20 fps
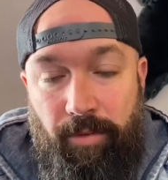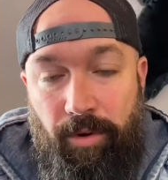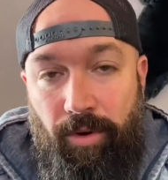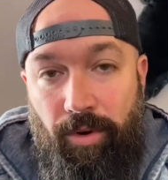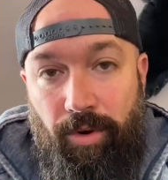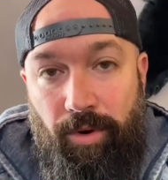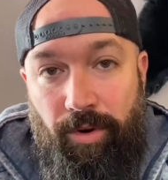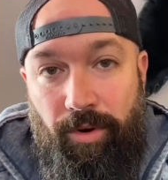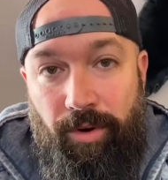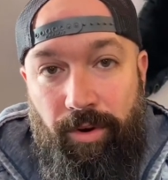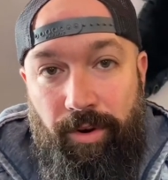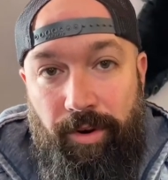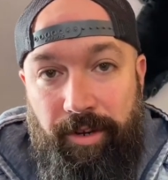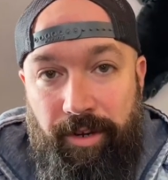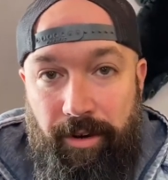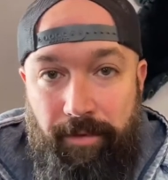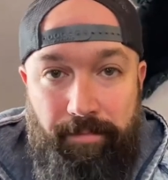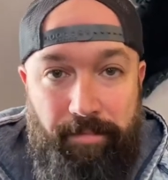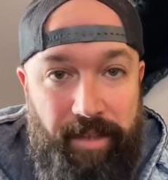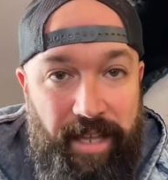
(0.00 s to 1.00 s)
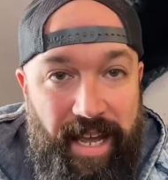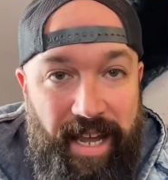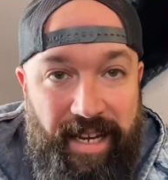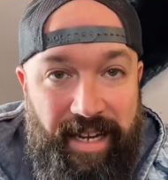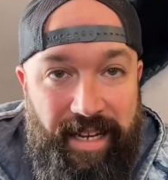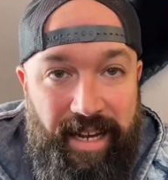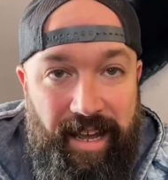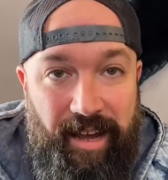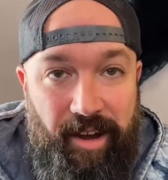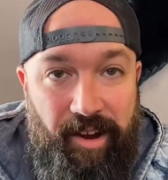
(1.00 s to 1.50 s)
Or you're
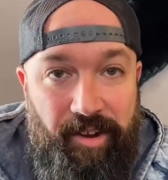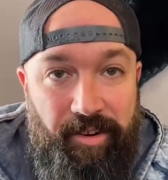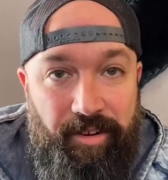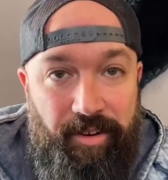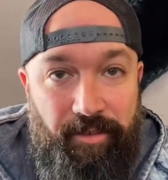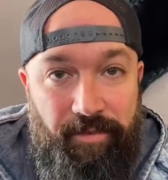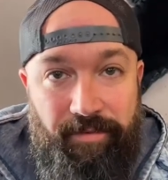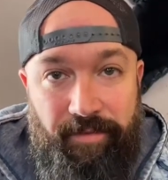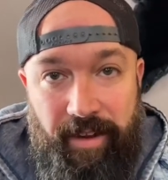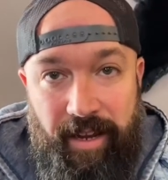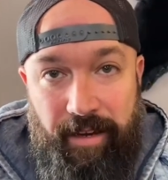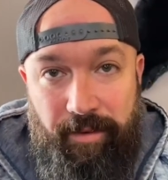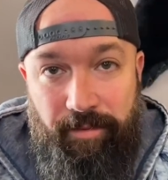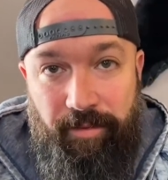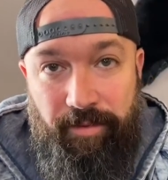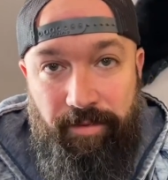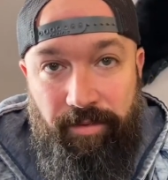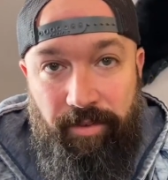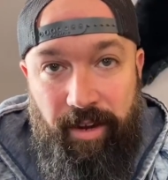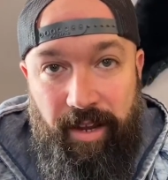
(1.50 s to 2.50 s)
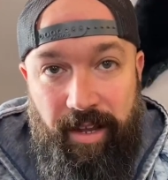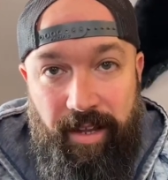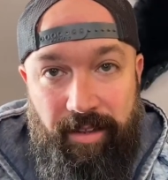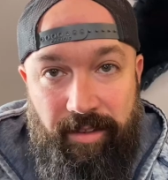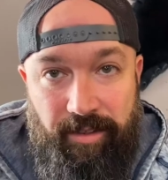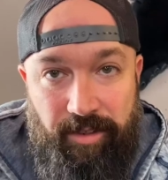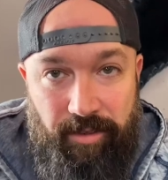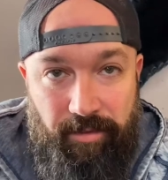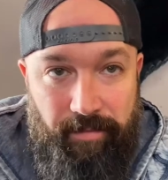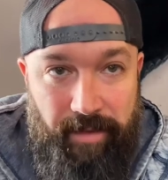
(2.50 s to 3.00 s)
blacking out, you're fighting with
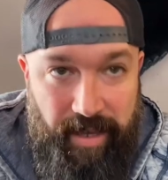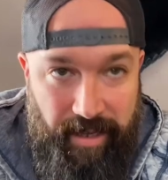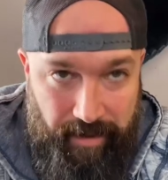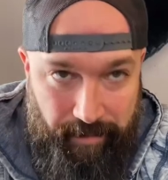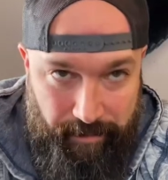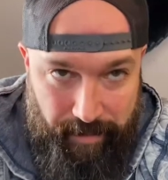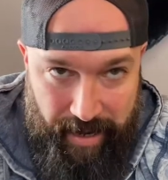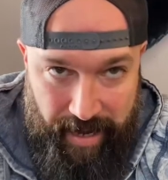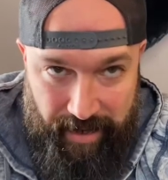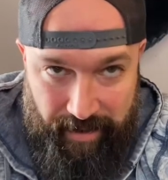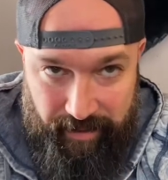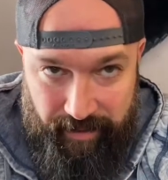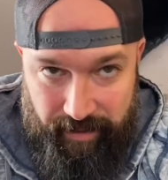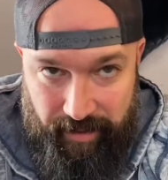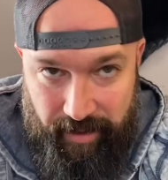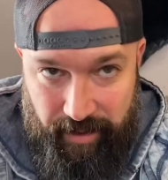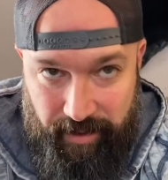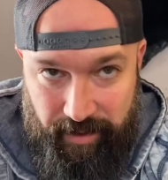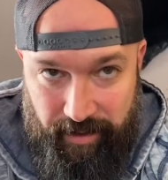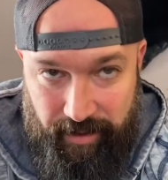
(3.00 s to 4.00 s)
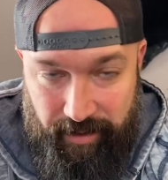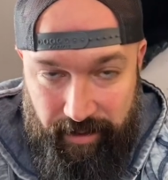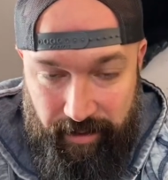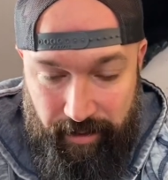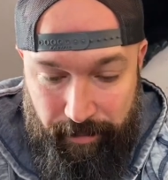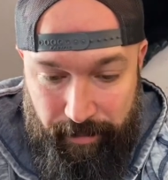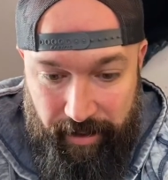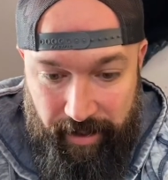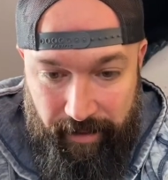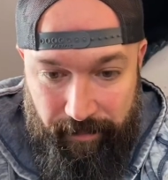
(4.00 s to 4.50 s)
friends, you're making bad
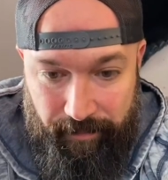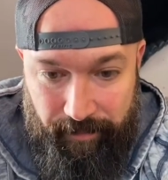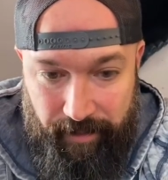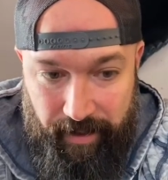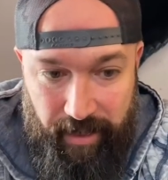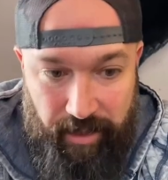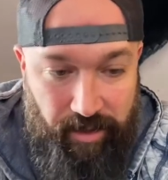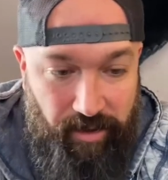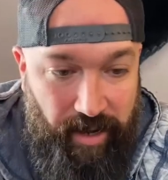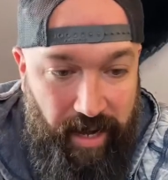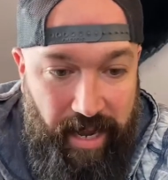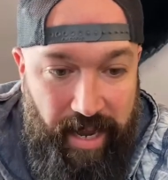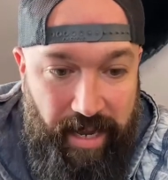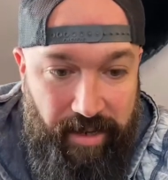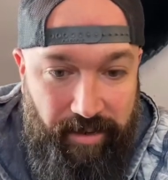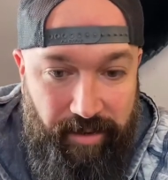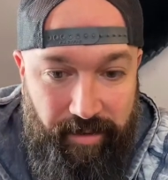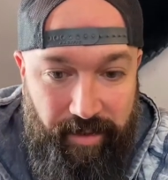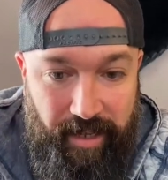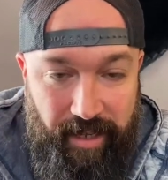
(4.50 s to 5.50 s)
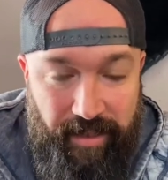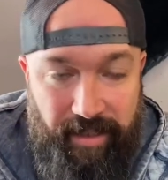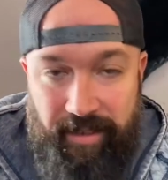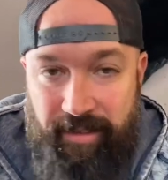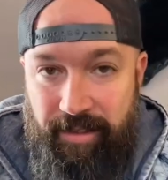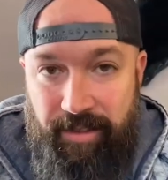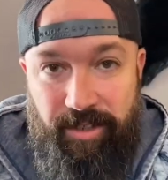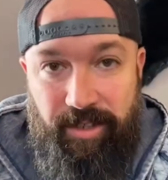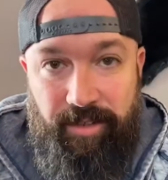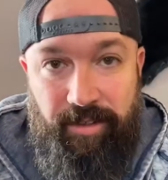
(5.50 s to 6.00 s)
decisions, but in your head you're like,
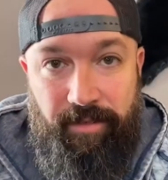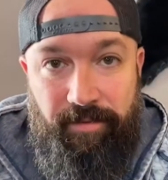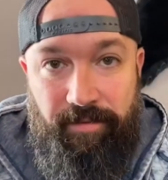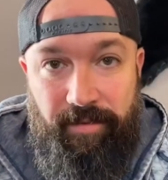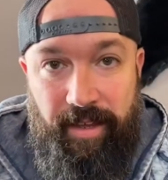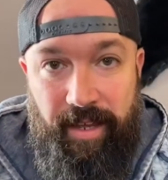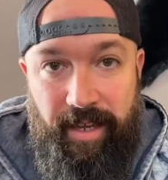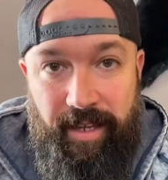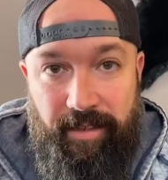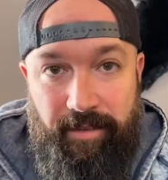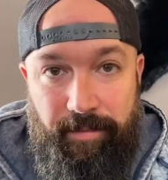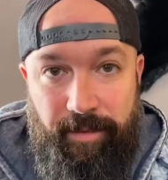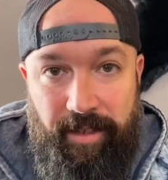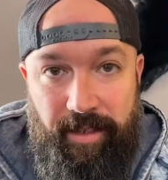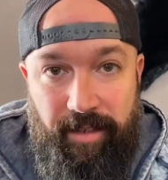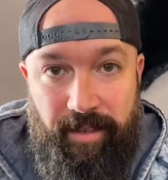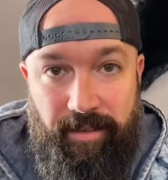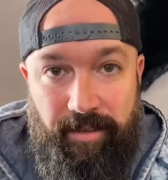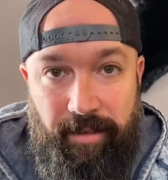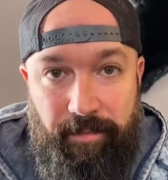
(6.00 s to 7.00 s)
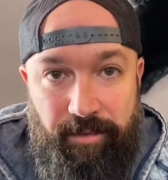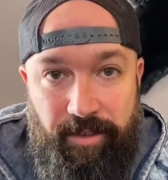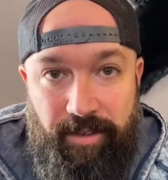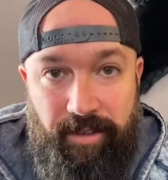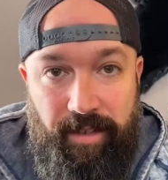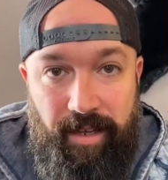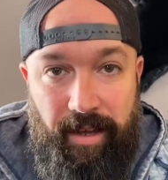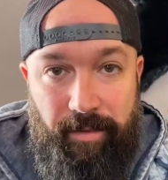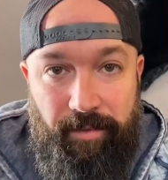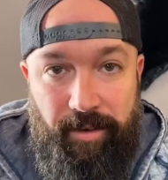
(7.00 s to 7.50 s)
this is just a phase because
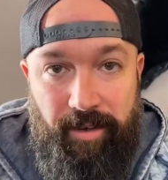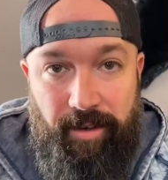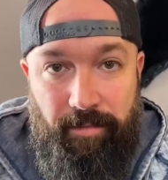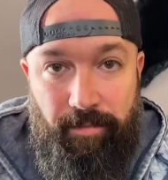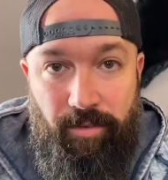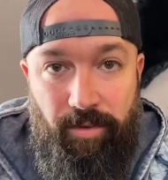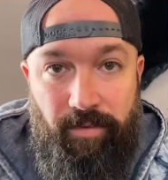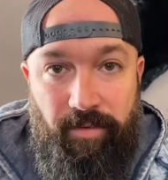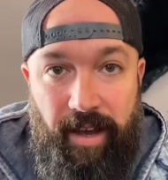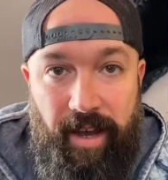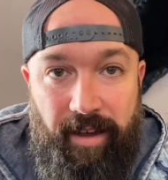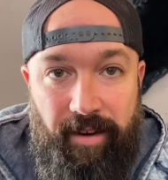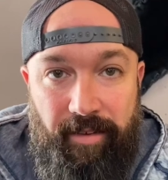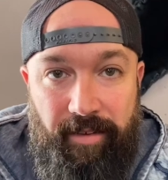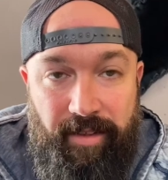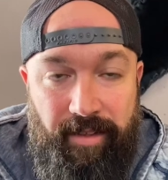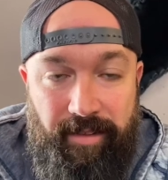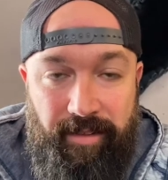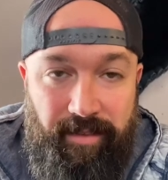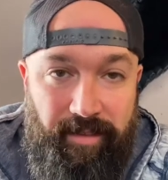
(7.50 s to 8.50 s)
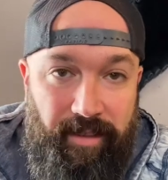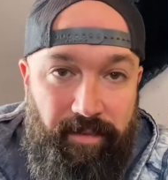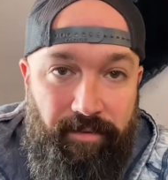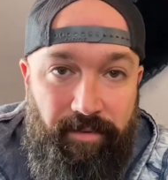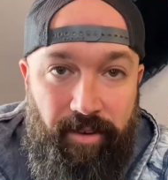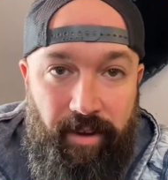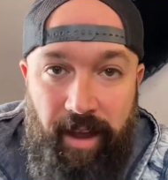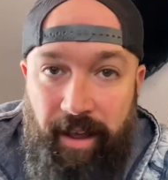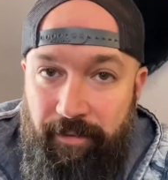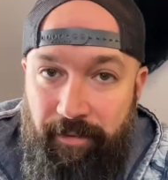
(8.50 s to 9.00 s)
I'm gonna move out of it. This isn't
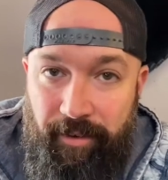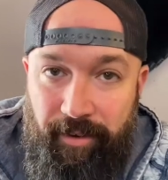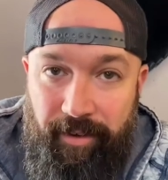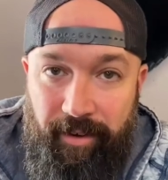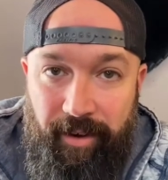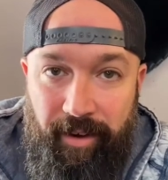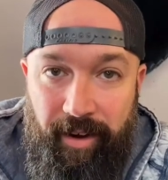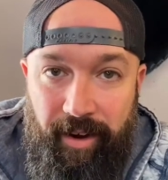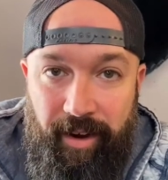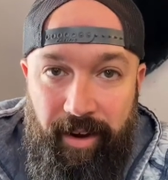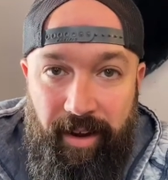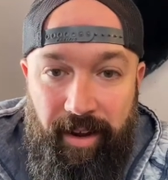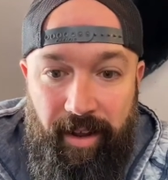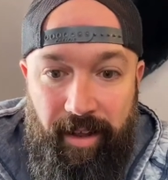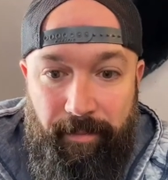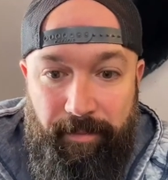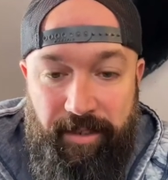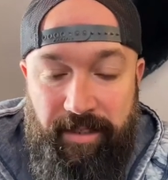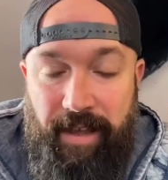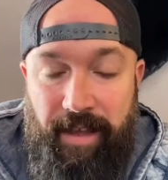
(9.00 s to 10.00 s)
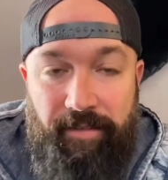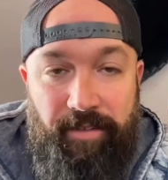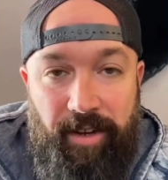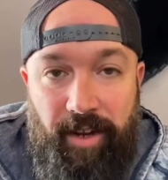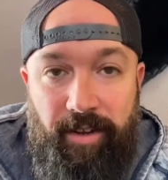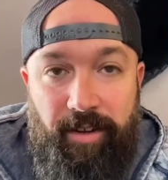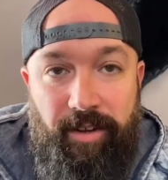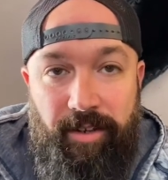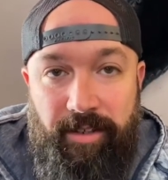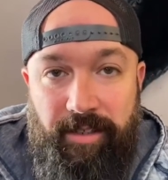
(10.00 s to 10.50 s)
forever. I'm just having
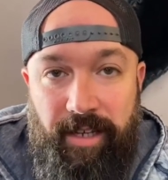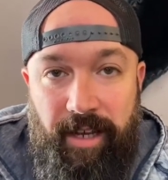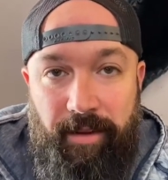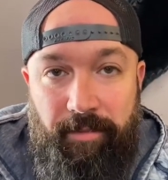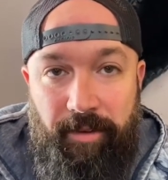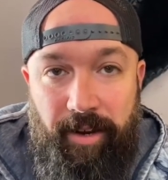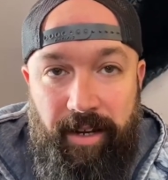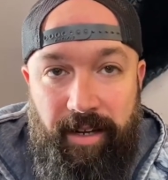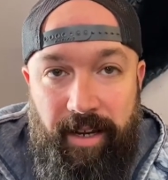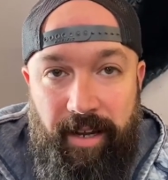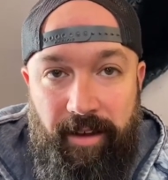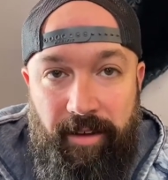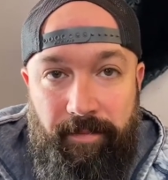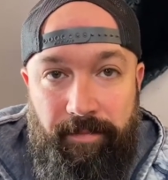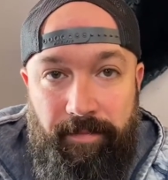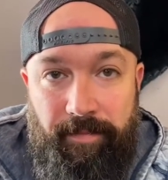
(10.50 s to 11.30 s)
a good time right now.